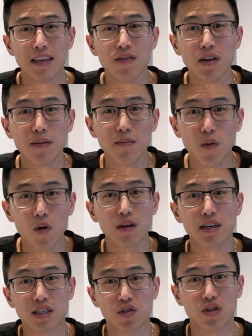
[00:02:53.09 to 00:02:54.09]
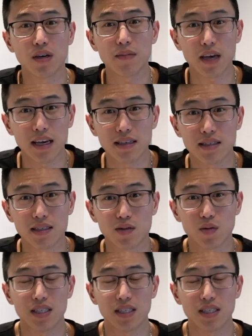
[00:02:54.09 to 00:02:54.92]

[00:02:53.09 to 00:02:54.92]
And even in more extreme cases,